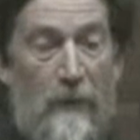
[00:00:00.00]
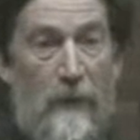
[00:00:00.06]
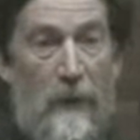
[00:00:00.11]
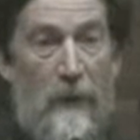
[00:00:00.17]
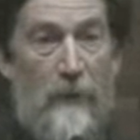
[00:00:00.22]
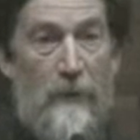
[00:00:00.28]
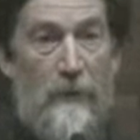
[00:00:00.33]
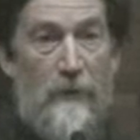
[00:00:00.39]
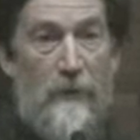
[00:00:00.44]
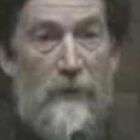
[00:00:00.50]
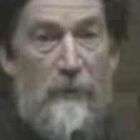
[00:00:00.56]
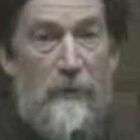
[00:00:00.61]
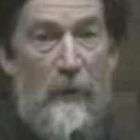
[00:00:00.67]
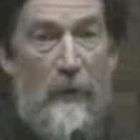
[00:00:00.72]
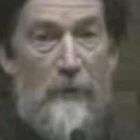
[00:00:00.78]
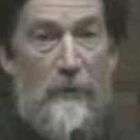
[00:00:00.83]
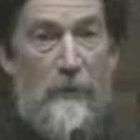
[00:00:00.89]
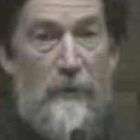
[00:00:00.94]
the Gunns were
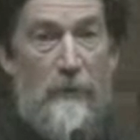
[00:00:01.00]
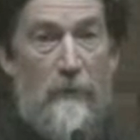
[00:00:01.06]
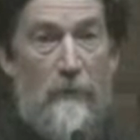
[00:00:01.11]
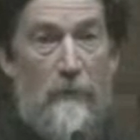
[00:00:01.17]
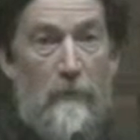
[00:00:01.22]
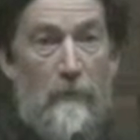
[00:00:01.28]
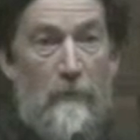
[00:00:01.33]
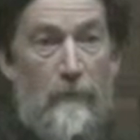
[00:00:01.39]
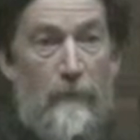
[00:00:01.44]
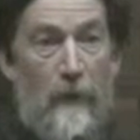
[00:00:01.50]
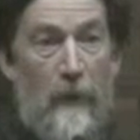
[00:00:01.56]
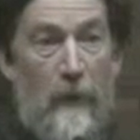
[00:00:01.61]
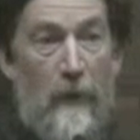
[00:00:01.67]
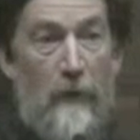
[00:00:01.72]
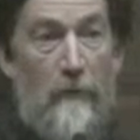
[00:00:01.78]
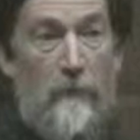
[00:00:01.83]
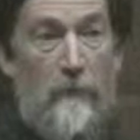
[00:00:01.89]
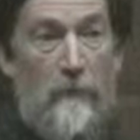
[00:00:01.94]
supposed to
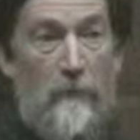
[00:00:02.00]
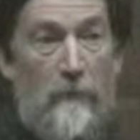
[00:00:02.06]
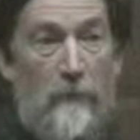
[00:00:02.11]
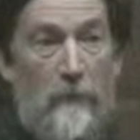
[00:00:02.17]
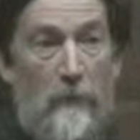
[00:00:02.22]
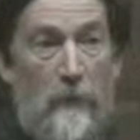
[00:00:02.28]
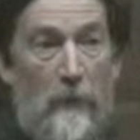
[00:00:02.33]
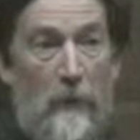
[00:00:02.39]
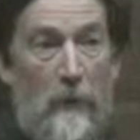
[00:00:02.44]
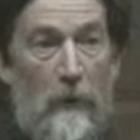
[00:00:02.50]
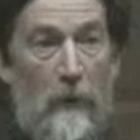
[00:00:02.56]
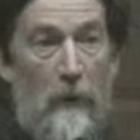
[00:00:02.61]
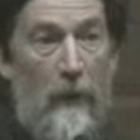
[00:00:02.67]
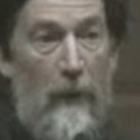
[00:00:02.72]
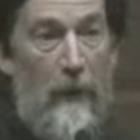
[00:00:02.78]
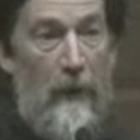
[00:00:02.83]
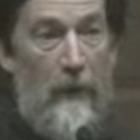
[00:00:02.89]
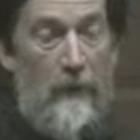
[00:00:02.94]
follow
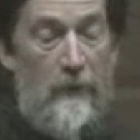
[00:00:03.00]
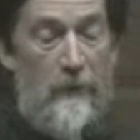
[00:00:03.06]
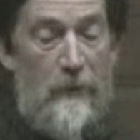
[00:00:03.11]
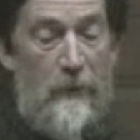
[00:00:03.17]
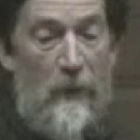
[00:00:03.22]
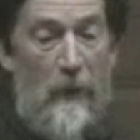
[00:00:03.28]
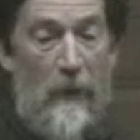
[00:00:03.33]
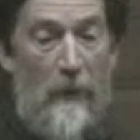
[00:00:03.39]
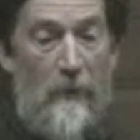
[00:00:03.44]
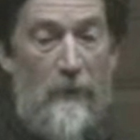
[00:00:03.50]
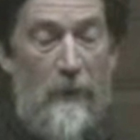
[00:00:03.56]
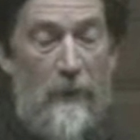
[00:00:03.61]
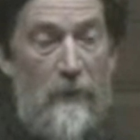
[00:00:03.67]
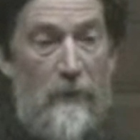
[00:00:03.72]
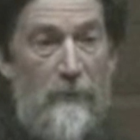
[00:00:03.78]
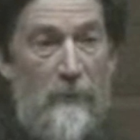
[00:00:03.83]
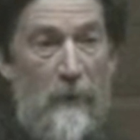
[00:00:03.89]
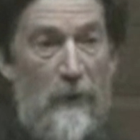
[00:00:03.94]
and how they
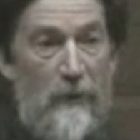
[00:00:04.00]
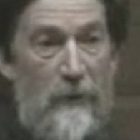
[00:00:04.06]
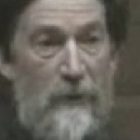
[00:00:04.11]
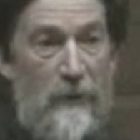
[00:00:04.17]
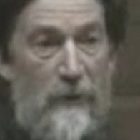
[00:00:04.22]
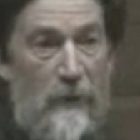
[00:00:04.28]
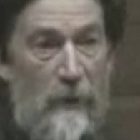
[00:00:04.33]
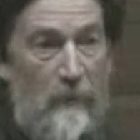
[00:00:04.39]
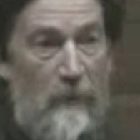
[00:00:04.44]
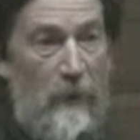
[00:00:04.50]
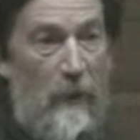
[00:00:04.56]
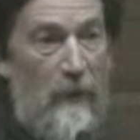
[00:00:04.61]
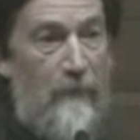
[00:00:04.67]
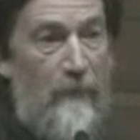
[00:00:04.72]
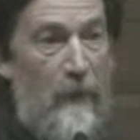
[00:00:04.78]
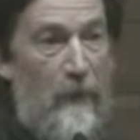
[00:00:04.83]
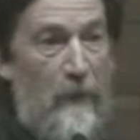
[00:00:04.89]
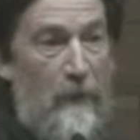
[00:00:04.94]
responded to them, and
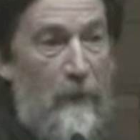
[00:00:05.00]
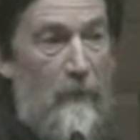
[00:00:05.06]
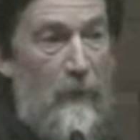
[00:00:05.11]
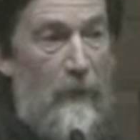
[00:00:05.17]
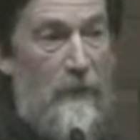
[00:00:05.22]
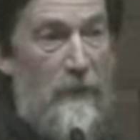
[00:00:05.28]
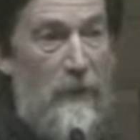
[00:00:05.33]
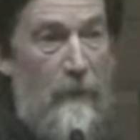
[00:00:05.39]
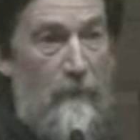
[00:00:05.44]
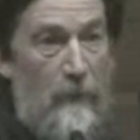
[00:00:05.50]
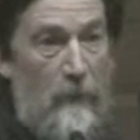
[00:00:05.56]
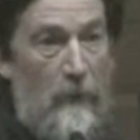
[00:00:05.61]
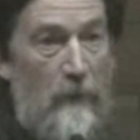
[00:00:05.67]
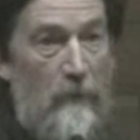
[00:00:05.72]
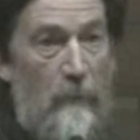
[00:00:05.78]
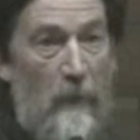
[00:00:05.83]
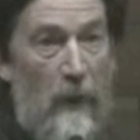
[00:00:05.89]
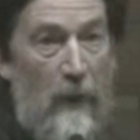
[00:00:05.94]
they failed them on
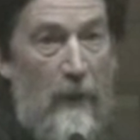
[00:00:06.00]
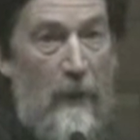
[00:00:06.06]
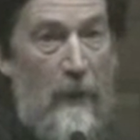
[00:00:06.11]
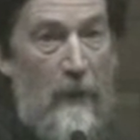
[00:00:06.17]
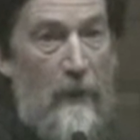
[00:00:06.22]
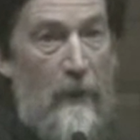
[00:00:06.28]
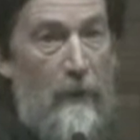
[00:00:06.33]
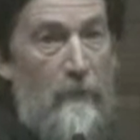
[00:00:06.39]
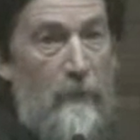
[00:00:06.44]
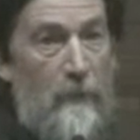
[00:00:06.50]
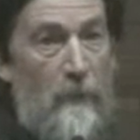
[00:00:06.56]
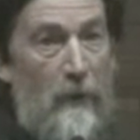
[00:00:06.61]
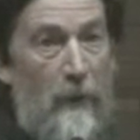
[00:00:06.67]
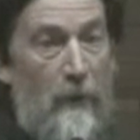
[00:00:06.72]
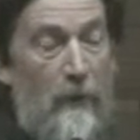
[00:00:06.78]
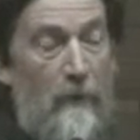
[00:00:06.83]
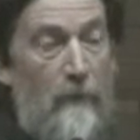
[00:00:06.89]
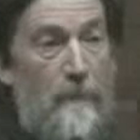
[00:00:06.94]
several, and my area was
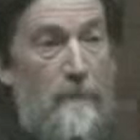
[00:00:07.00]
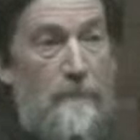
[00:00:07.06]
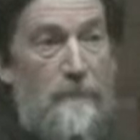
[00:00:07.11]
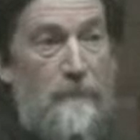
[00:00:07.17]
one of